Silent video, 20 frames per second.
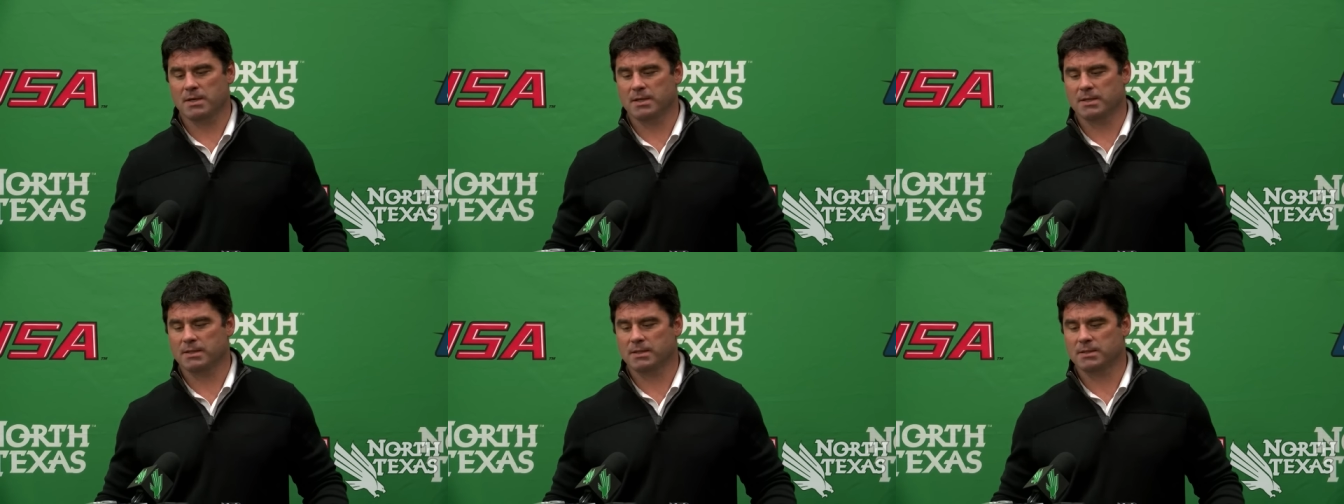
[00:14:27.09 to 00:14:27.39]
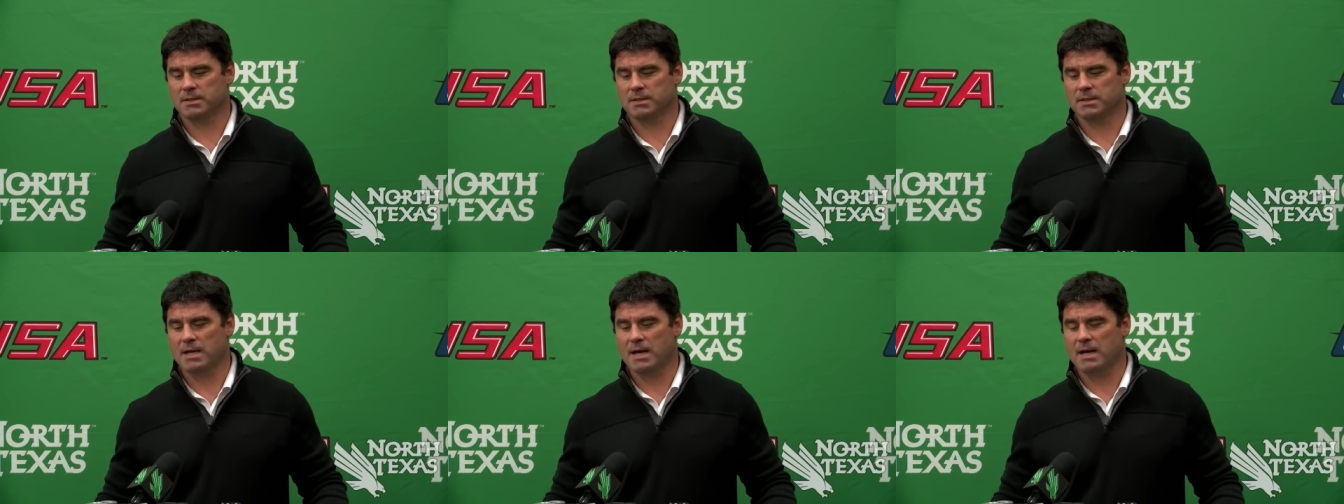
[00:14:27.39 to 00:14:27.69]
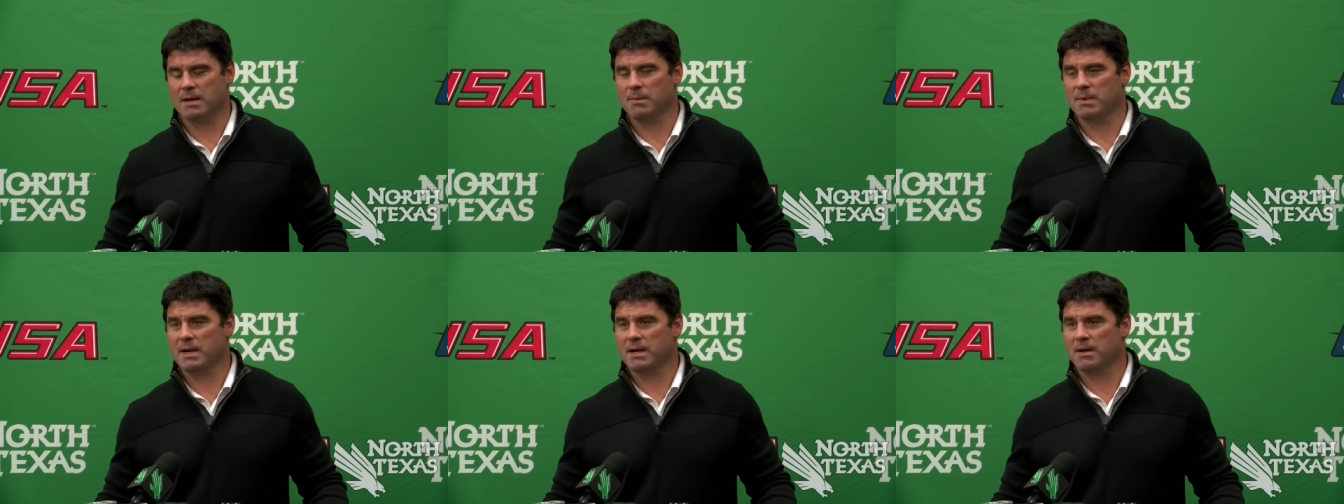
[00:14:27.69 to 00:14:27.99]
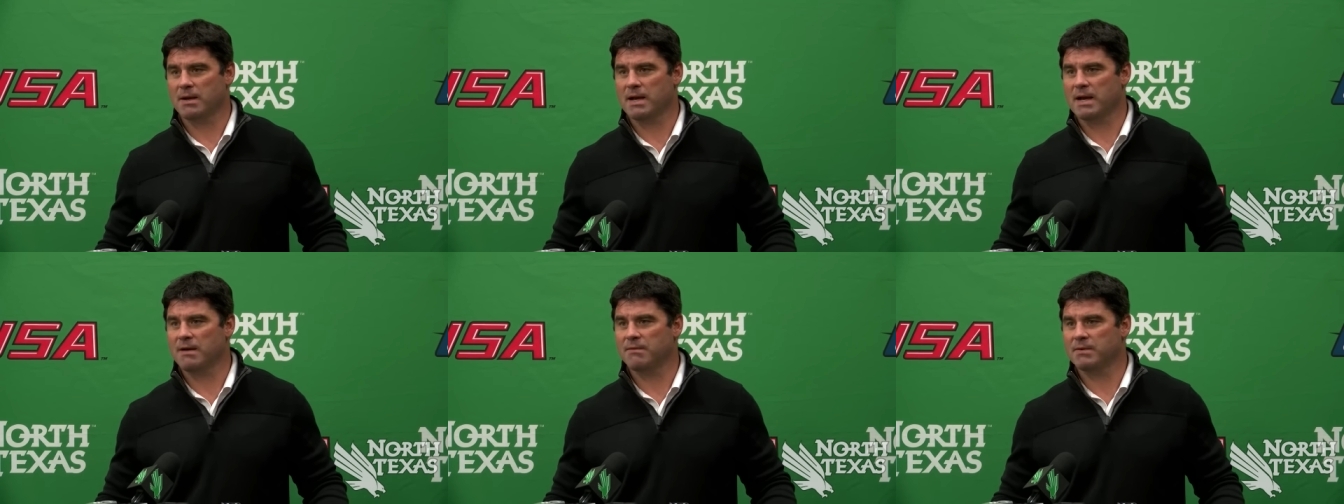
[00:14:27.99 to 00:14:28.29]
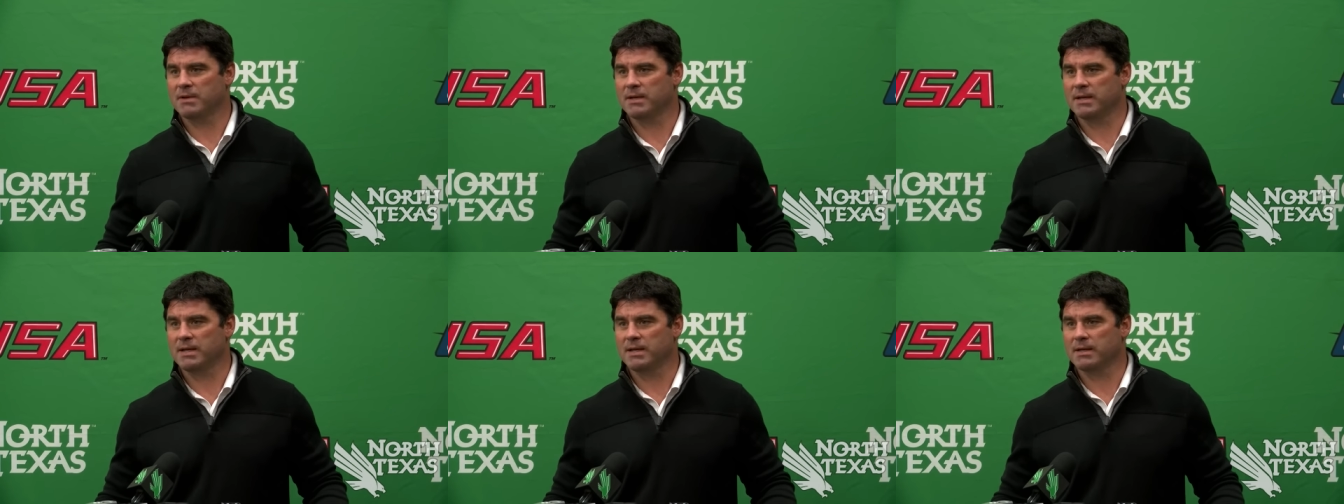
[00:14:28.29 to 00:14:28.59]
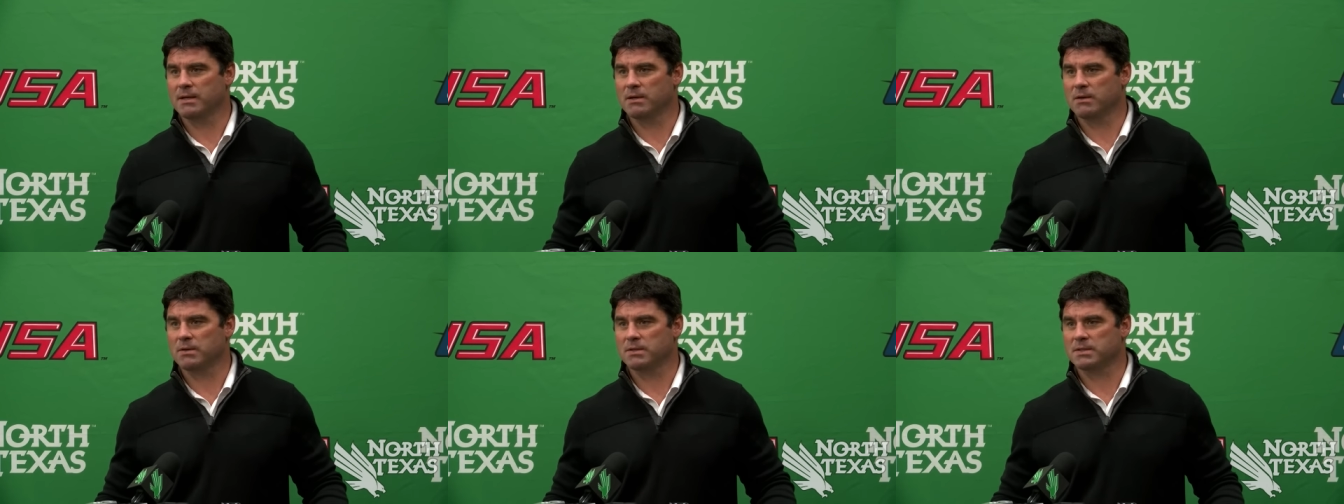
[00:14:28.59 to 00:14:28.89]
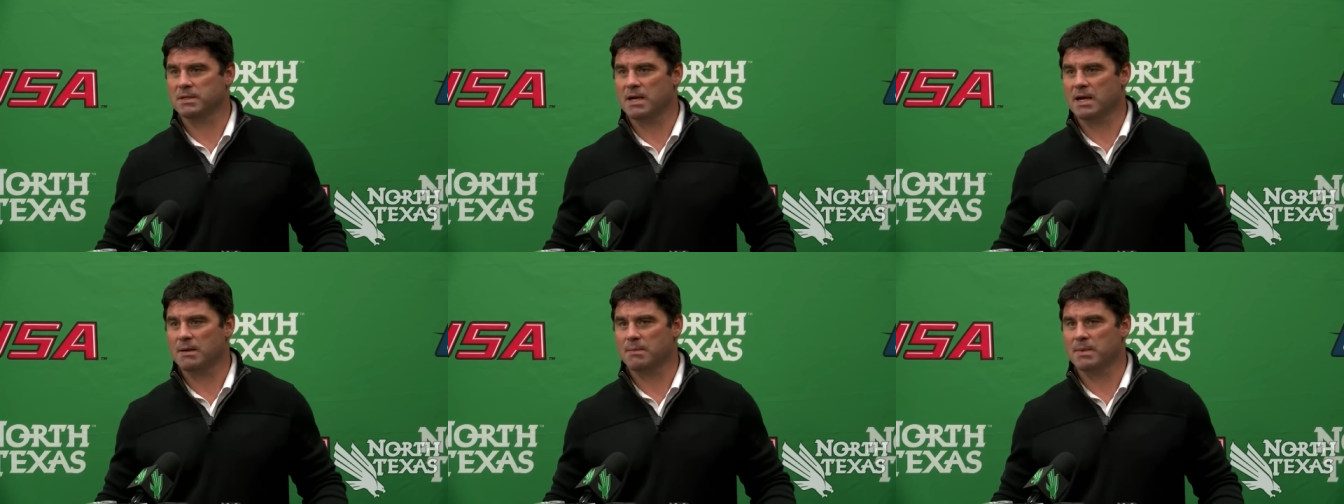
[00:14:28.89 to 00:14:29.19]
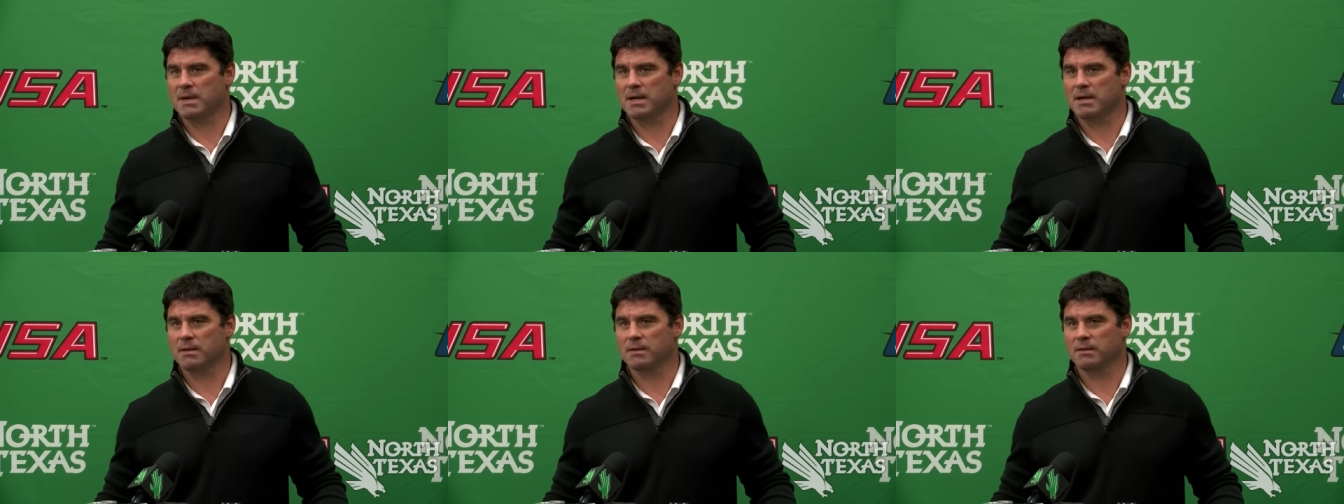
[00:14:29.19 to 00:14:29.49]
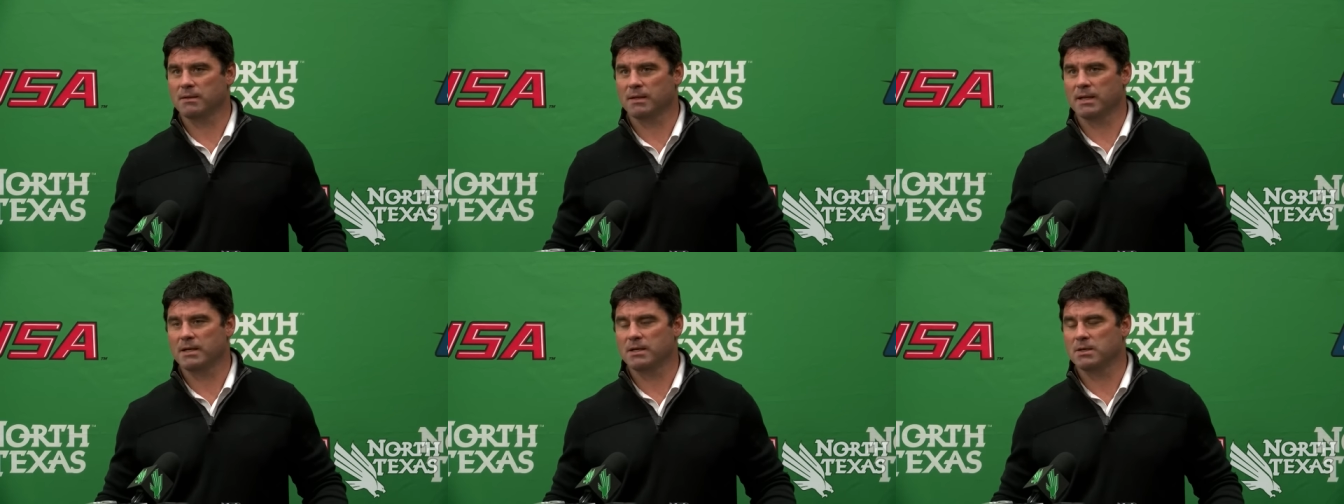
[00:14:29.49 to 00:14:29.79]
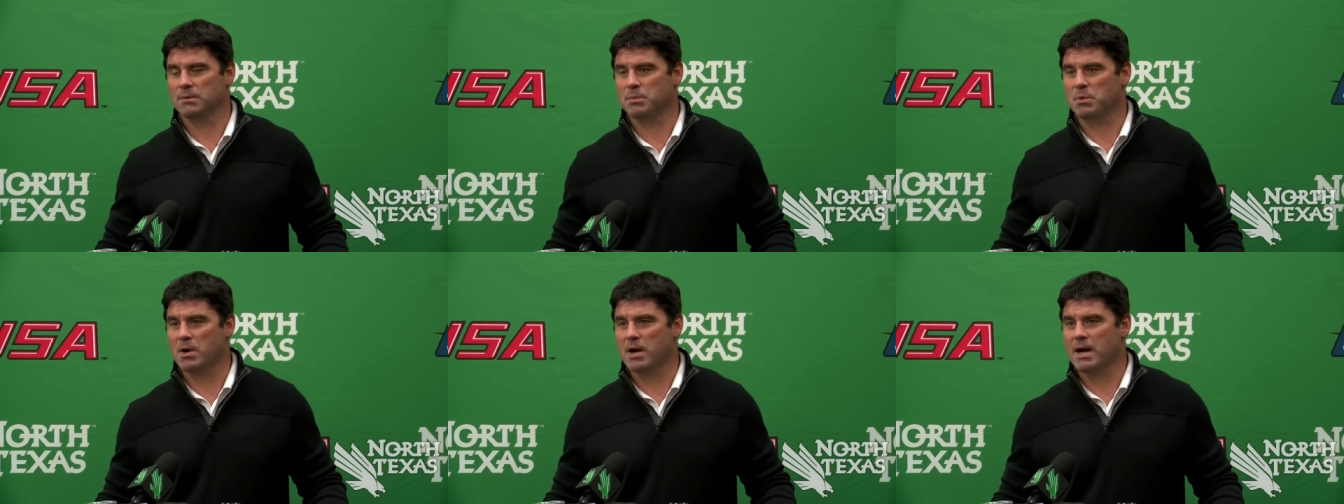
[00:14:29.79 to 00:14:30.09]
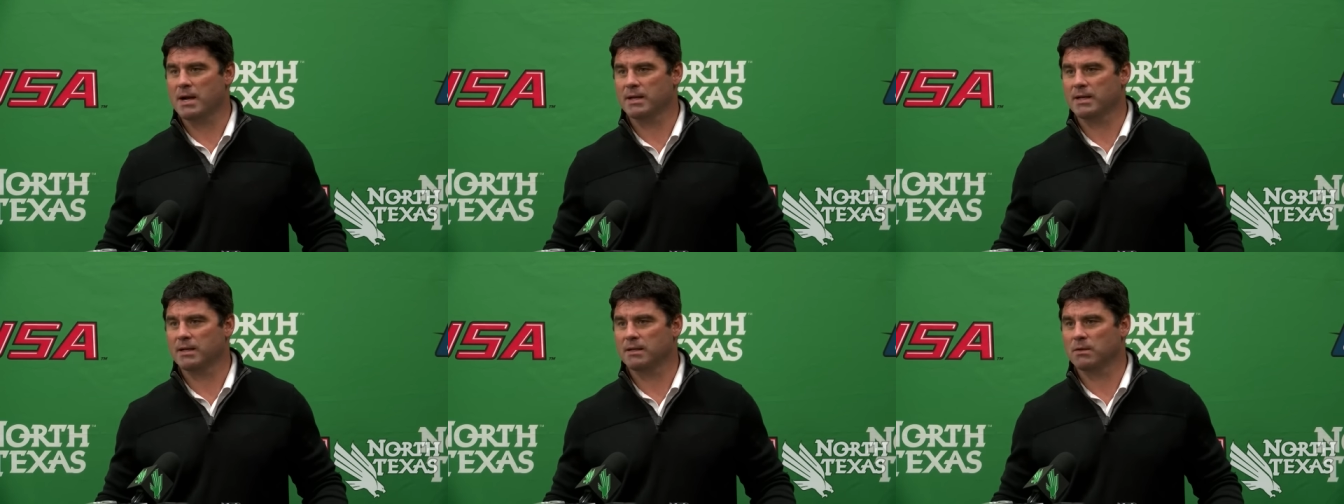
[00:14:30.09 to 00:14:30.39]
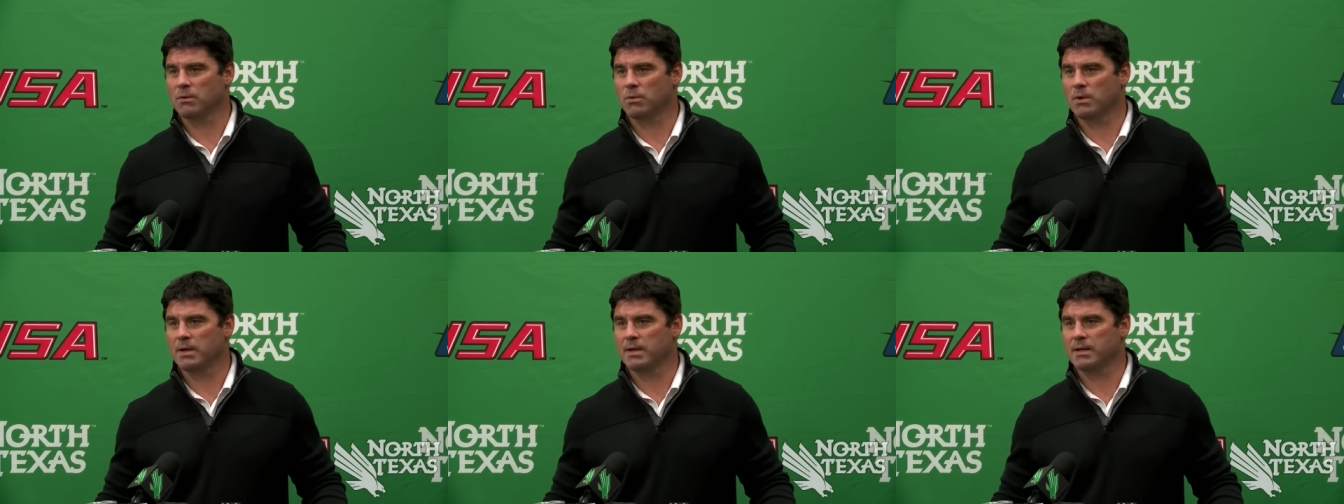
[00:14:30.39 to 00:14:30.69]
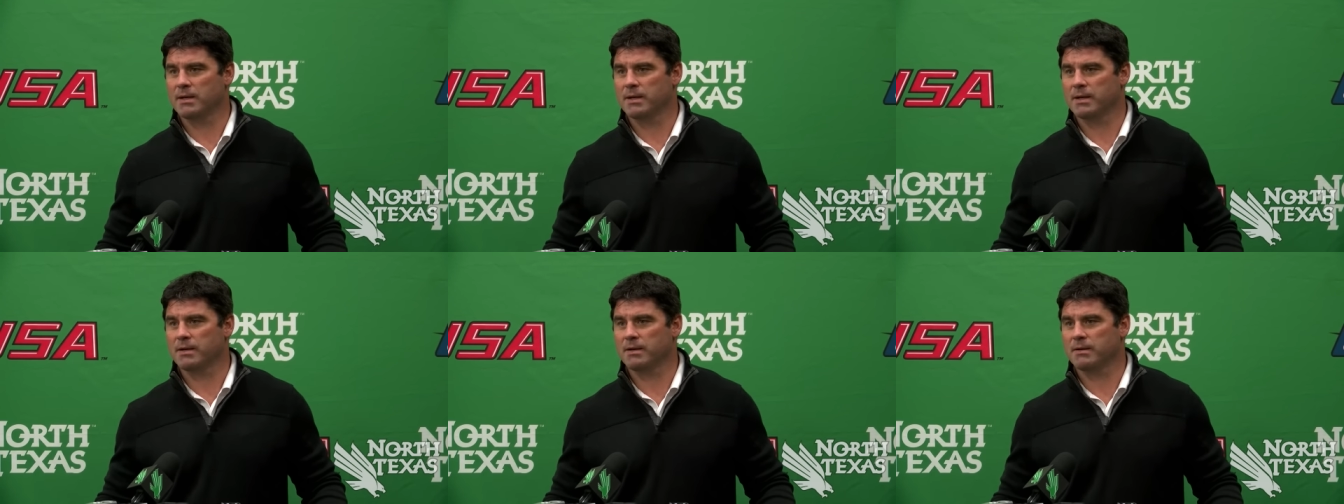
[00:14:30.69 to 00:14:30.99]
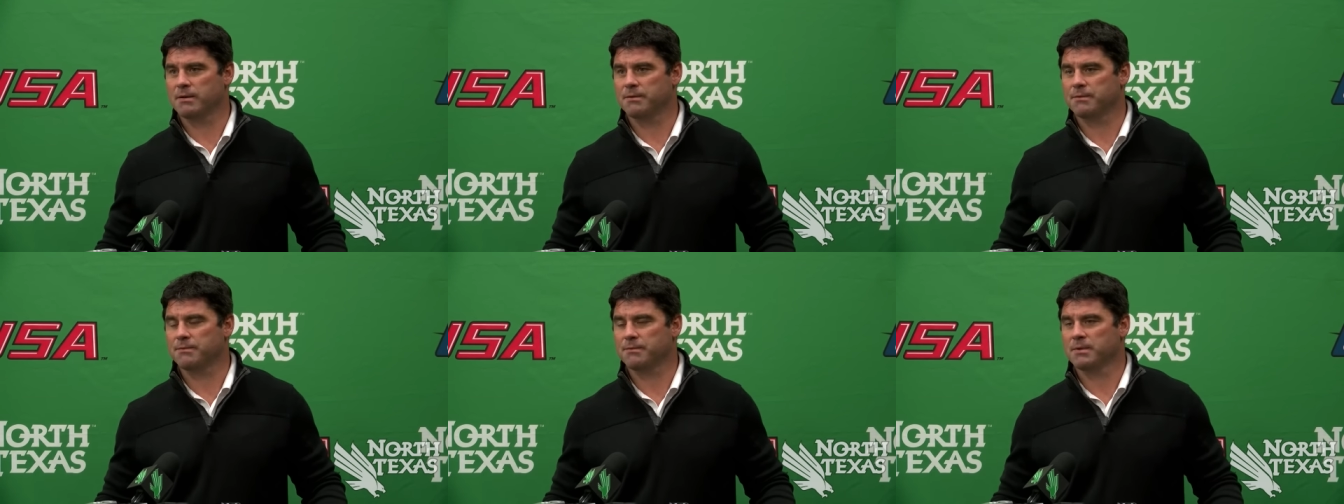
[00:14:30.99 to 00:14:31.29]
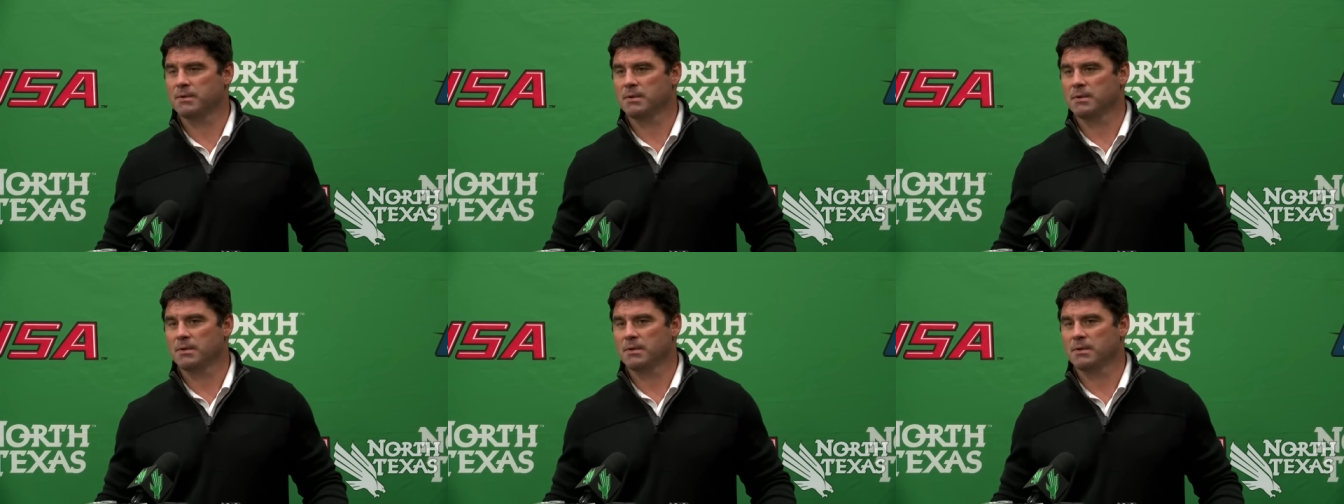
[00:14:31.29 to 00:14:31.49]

It's not about having an ego. It's not about letting your pride get in the way of